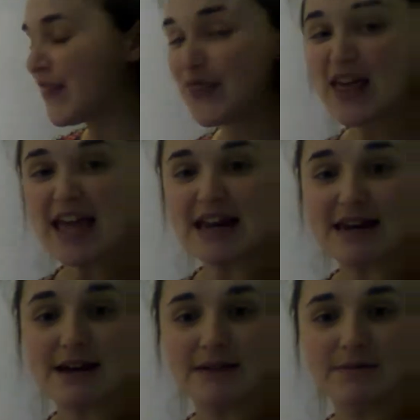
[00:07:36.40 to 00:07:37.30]
Thin.
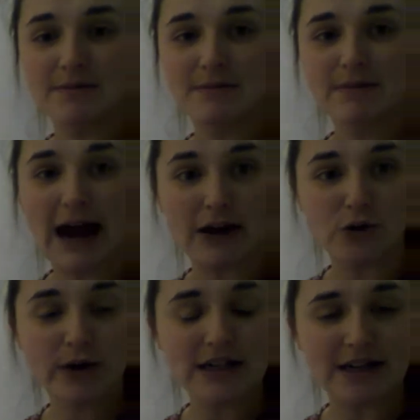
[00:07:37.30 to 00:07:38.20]
How
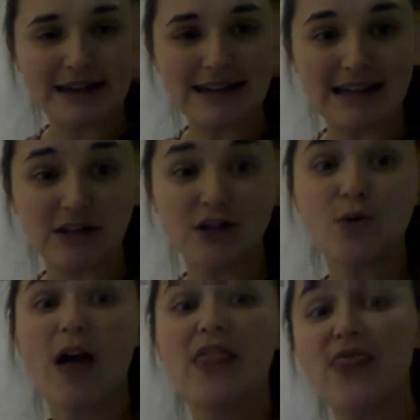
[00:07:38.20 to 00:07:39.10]
do I turn it into
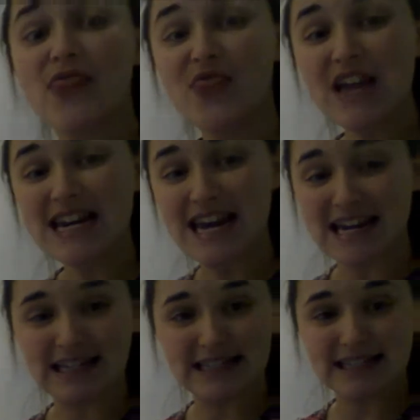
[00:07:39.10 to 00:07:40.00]

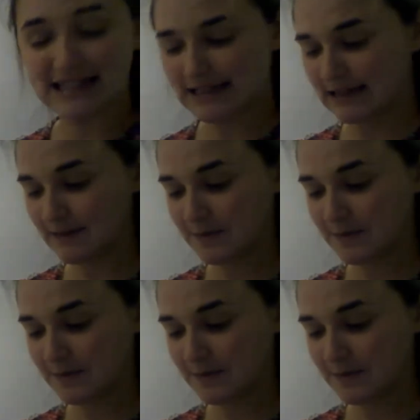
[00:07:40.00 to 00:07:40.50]
thinnest?